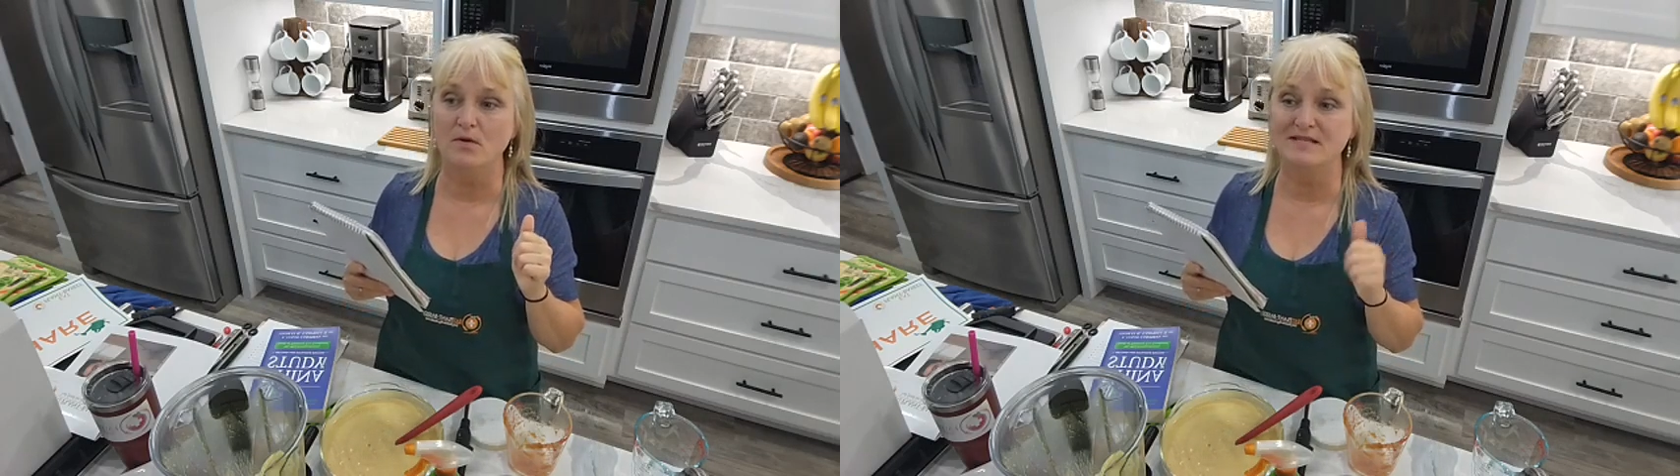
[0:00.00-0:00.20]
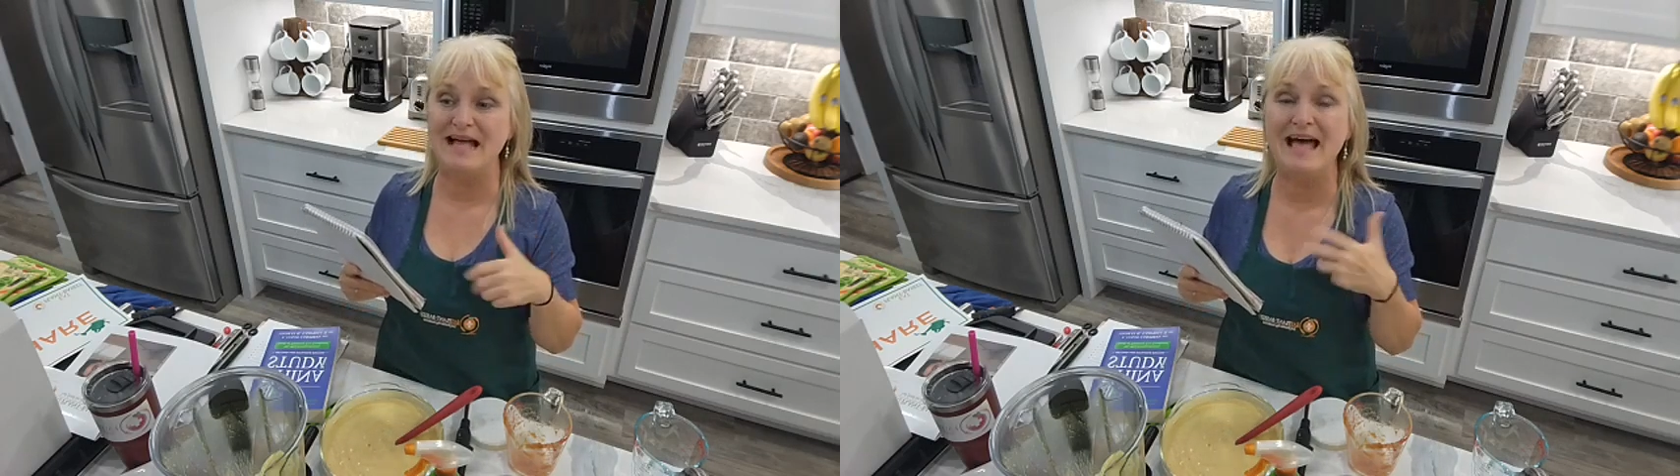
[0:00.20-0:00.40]

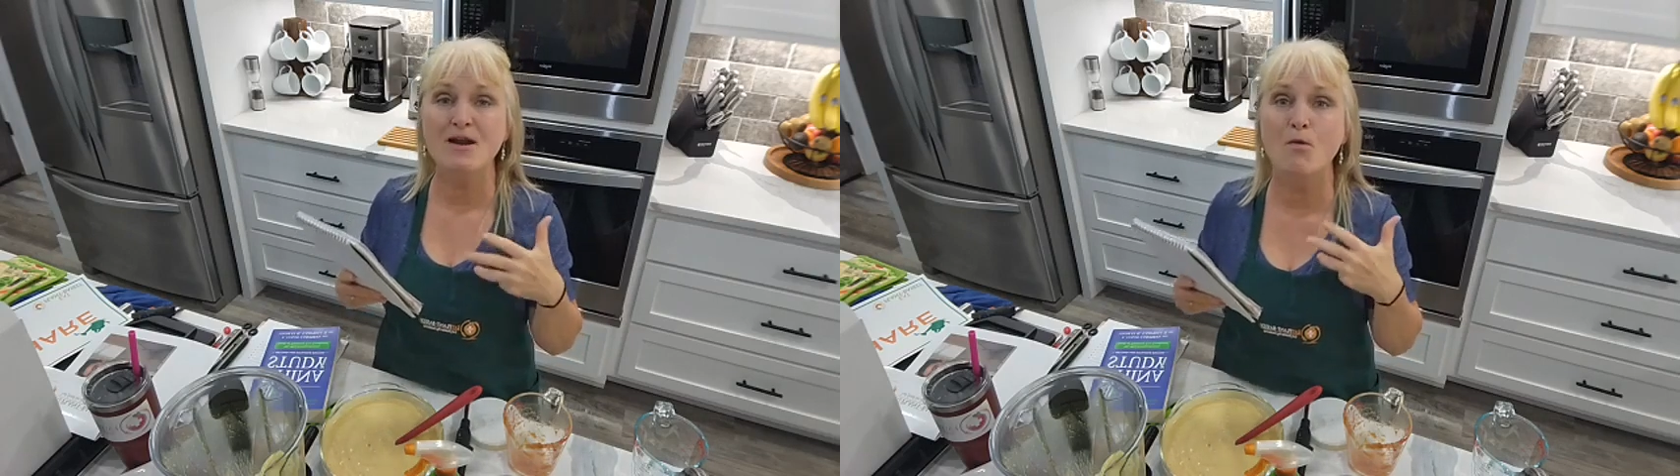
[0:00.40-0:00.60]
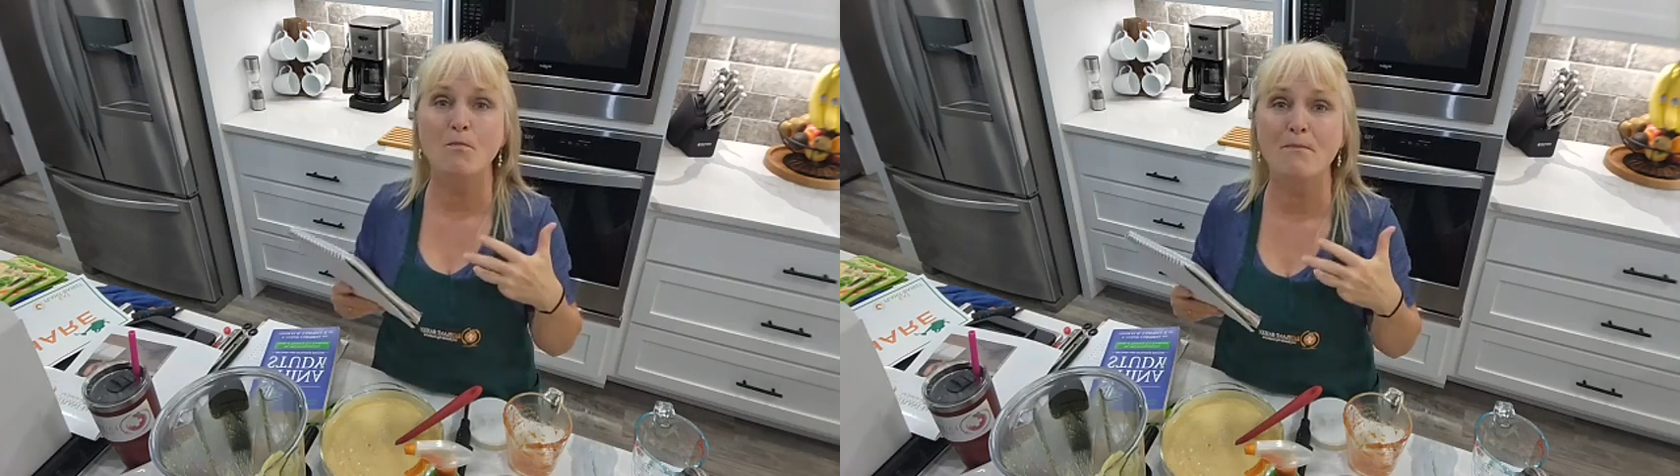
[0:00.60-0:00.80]
because I
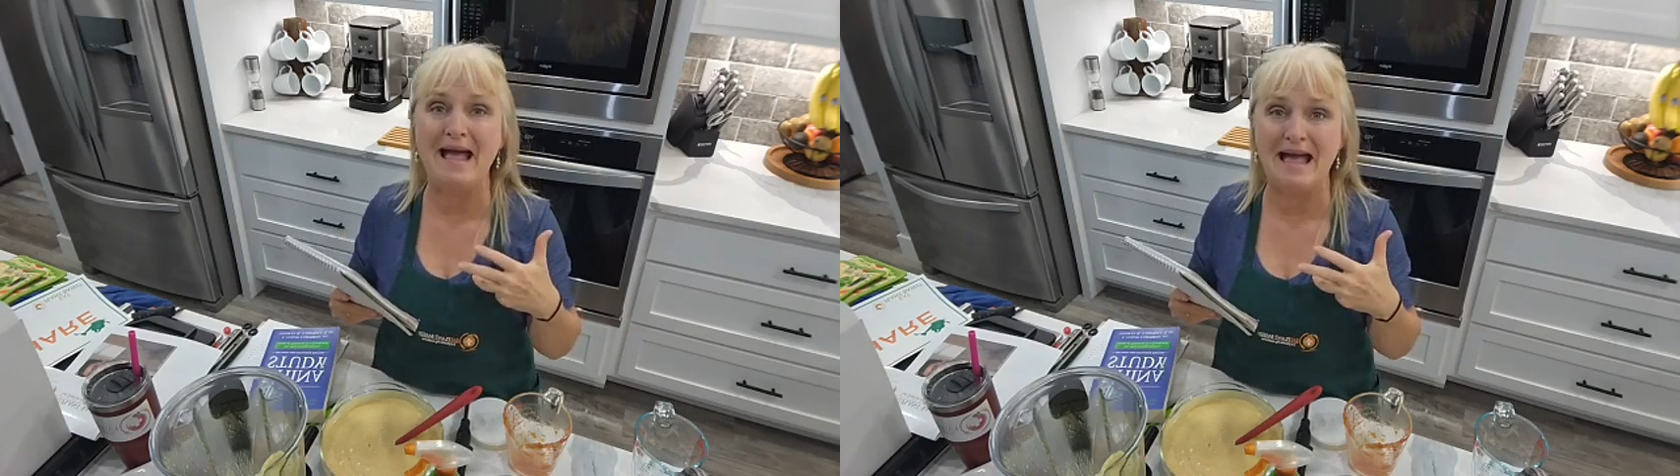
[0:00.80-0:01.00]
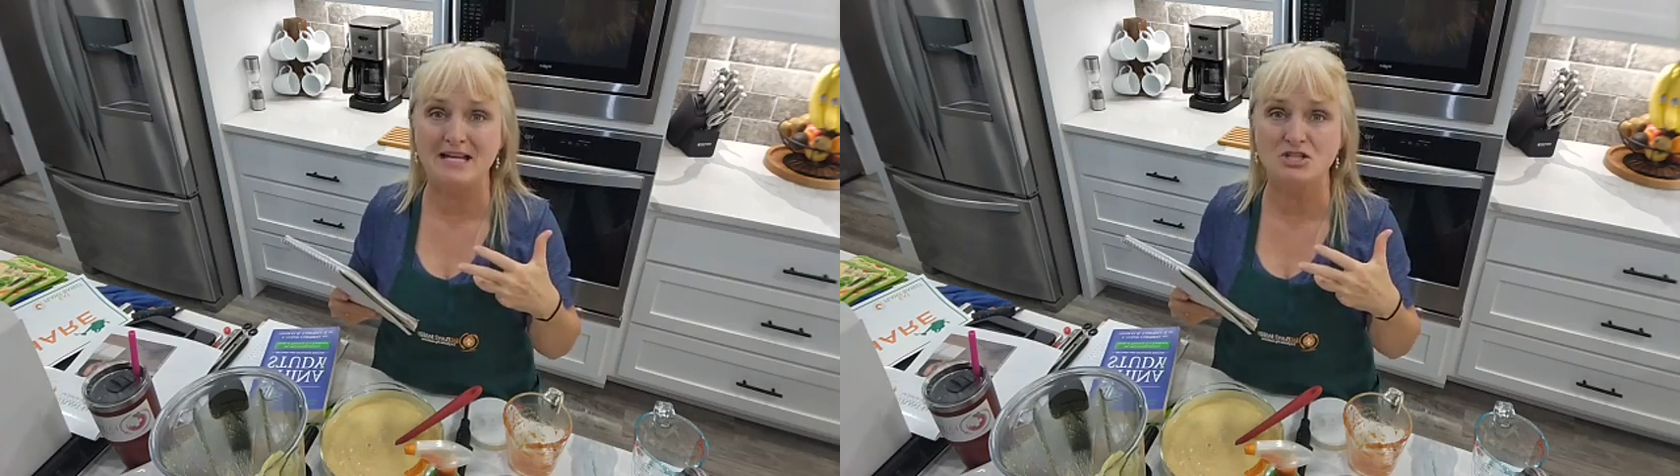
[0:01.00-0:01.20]
don't
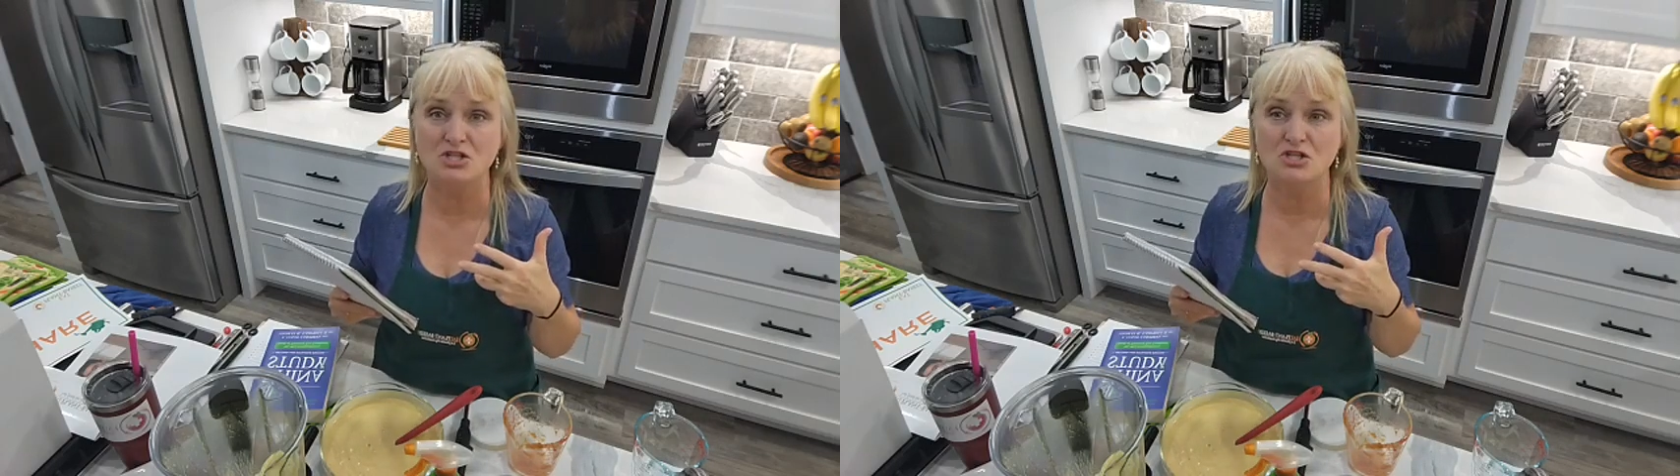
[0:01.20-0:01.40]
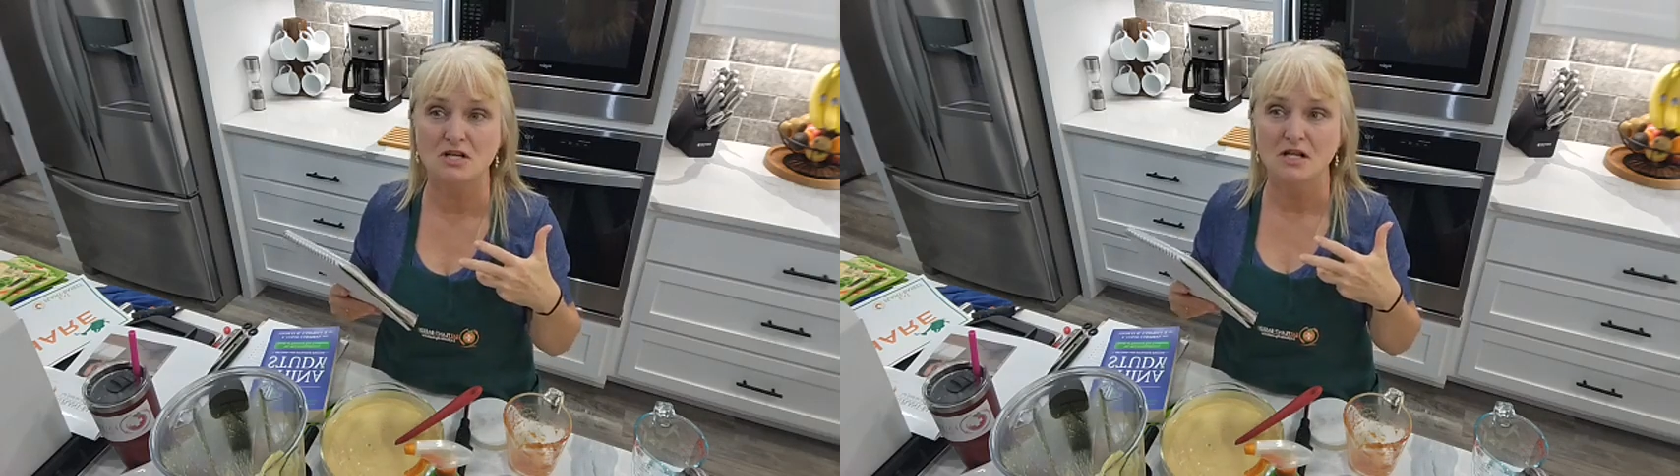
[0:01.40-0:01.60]

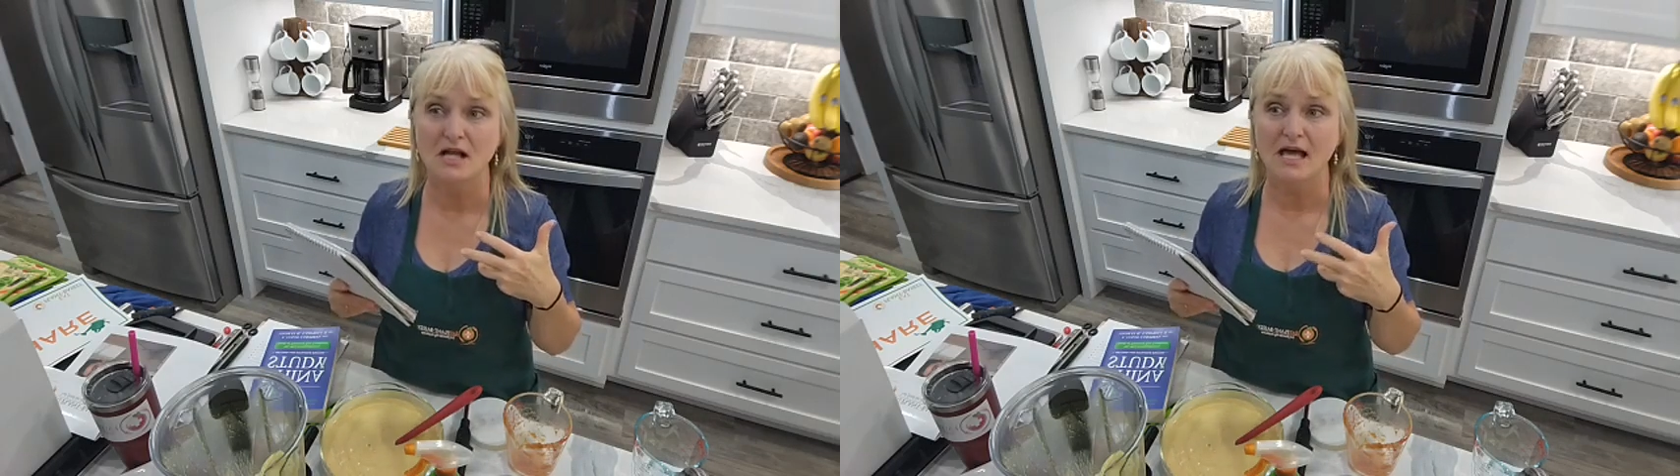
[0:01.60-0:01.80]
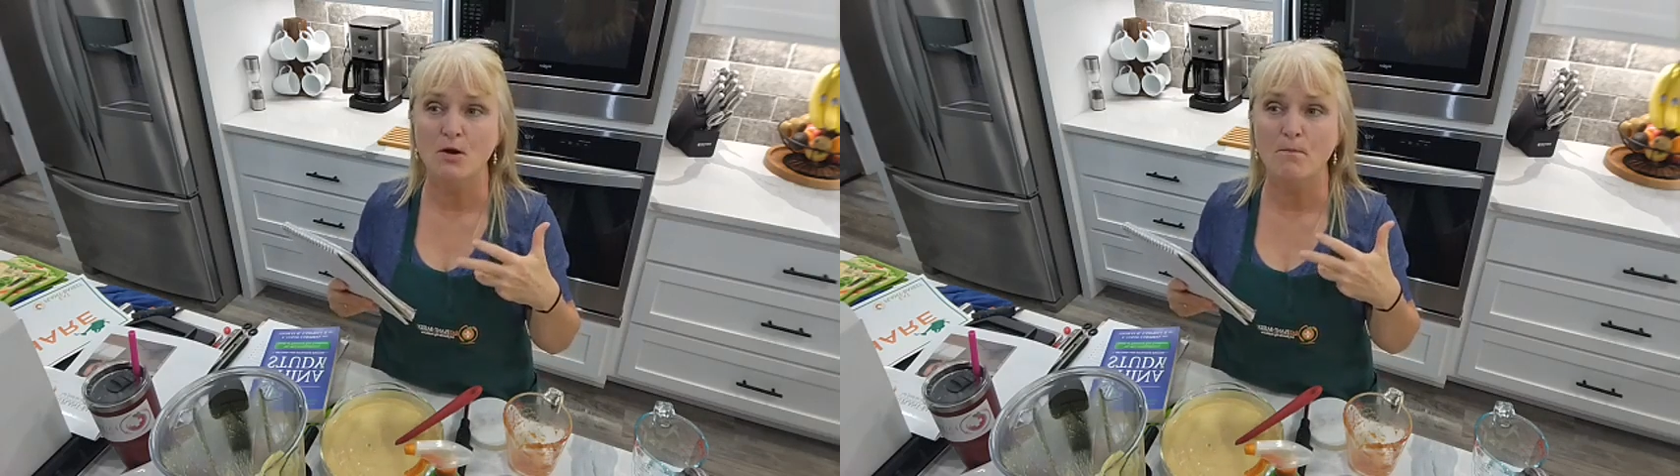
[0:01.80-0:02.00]
batch
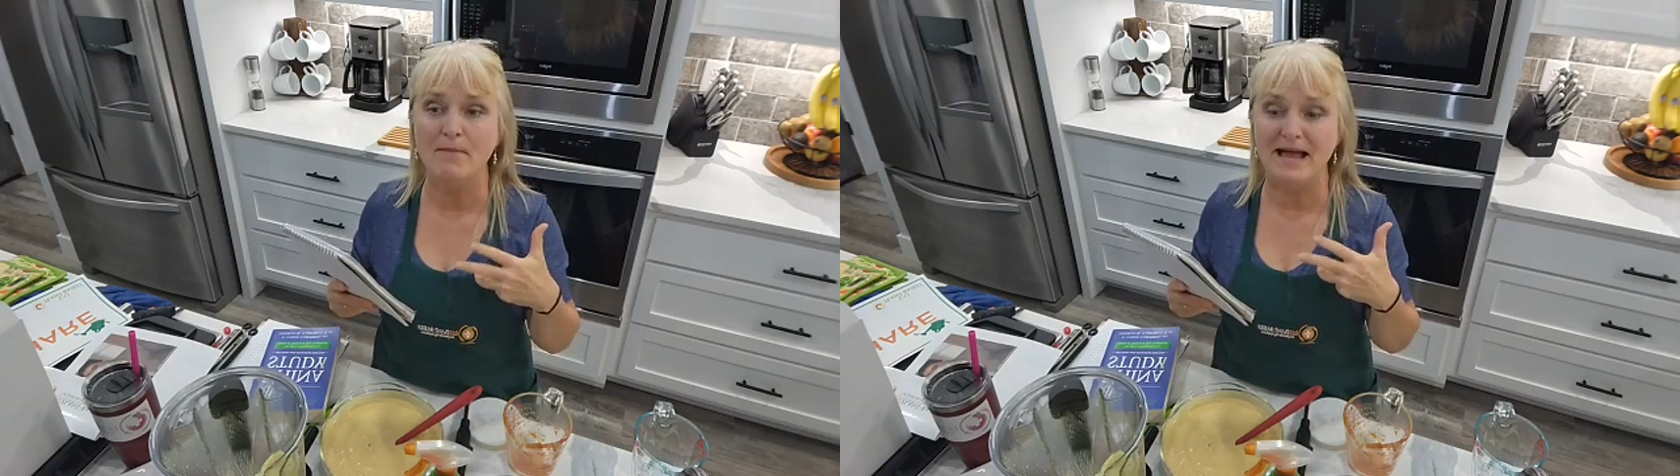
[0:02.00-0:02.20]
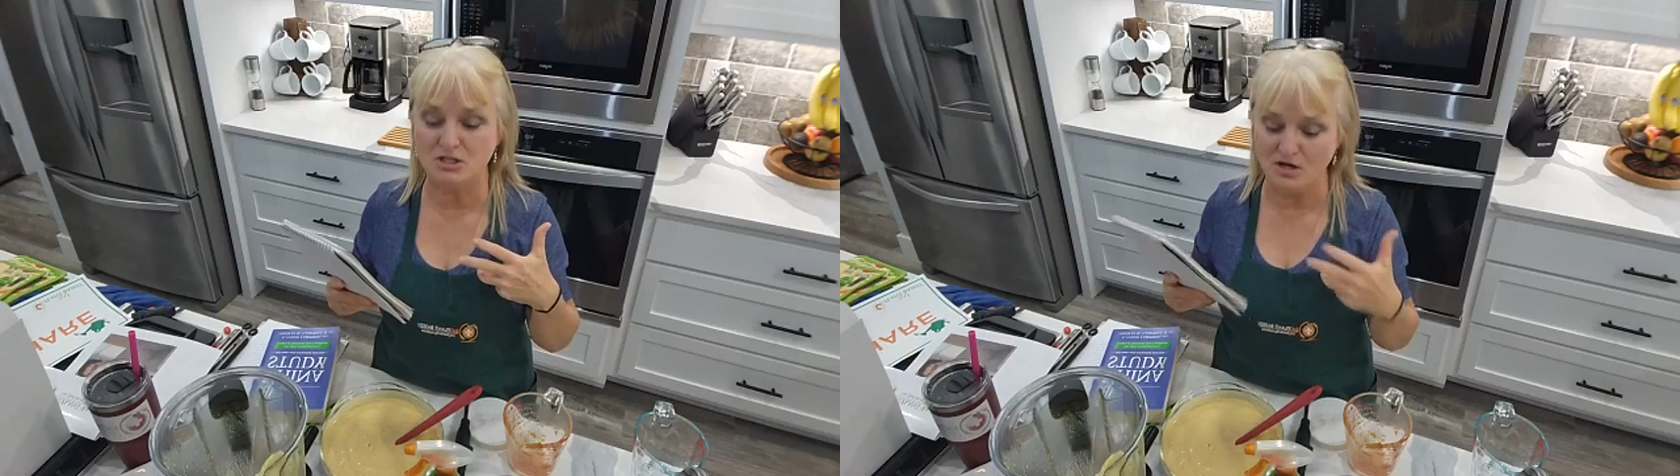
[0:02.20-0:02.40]

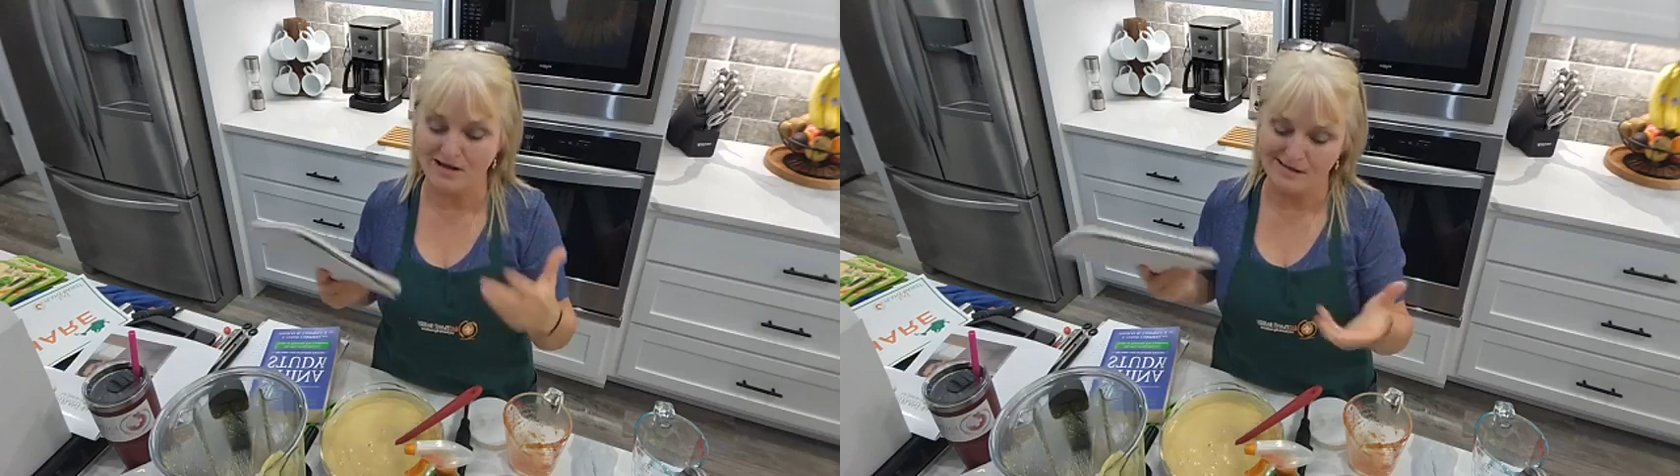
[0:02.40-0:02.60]
cook.